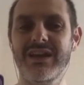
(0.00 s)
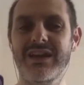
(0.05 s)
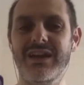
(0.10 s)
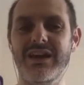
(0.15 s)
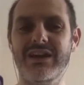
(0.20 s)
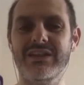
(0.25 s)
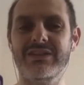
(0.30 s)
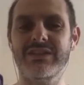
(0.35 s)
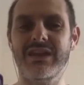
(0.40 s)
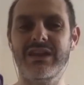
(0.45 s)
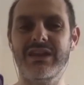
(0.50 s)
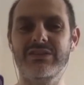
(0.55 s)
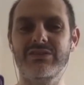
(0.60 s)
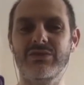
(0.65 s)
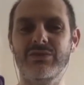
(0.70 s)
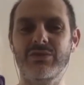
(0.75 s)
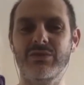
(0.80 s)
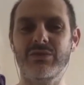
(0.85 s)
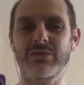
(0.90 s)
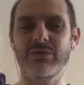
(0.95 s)
and then
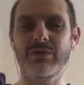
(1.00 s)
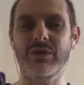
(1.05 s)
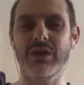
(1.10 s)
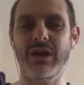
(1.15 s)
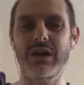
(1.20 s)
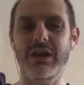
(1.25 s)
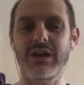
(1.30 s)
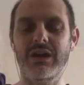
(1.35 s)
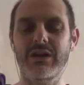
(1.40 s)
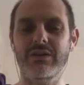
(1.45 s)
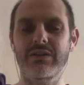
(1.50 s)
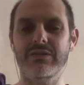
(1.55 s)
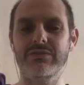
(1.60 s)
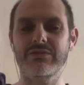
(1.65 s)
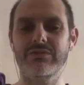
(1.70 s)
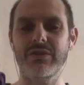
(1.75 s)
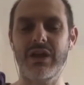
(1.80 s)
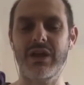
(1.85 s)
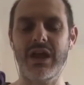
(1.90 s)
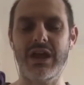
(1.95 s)
you uh,
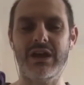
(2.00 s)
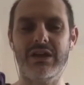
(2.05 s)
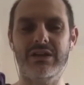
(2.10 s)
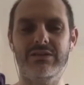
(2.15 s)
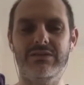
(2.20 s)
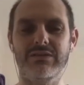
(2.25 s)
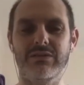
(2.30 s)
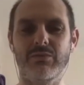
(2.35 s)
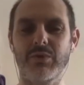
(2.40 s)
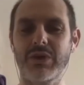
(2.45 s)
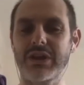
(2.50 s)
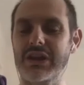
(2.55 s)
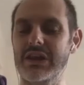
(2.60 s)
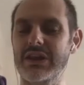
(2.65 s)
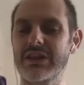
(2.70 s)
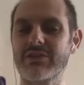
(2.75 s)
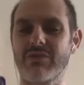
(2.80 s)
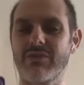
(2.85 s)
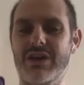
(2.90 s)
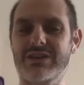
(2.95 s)
you had The
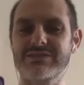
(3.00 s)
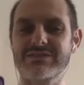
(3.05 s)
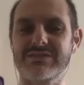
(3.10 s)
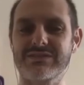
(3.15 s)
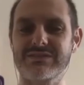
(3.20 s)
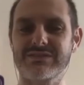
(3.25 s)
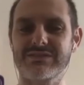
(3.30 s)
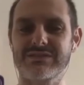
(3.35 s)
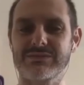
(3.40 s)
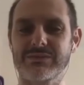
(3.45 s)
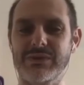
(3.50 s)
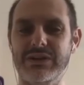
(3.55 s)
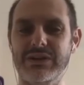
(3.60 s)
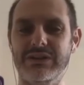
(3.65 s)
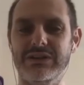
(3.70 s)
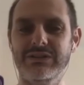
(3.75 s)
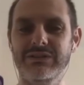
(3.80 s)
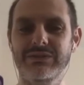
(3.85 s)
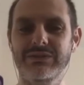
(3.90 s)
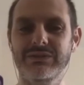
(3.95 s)
Weekly Crisis as
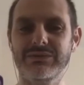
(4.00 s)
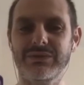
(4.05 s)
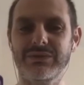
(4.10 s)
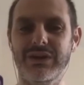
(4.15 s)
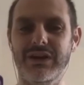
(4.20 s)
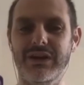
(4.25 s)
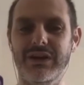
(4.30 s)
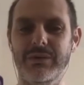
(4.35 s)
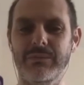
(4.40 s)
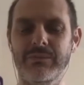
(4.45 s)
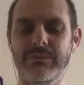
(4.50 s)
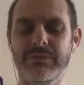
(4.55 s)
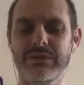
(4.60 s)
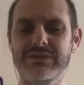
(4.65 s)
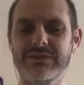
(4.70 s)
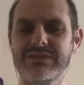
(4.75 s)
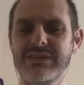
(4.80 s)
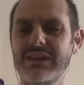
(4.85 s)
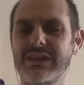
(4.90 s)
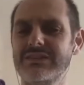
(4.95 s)
well. Um,
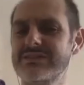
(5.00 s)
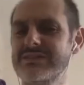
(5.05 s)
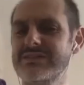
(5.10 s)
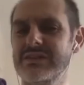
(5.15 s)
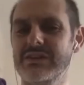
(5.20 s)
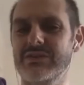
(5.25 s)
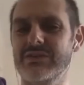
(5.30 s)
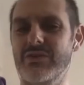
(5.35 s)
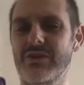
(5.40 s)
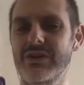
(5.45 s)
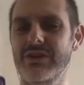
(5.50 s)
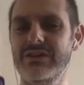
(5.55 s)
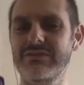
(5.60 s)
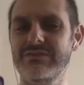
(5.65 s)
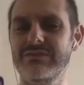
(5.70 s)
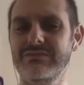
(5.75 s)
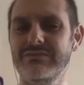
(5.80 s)
is that still going?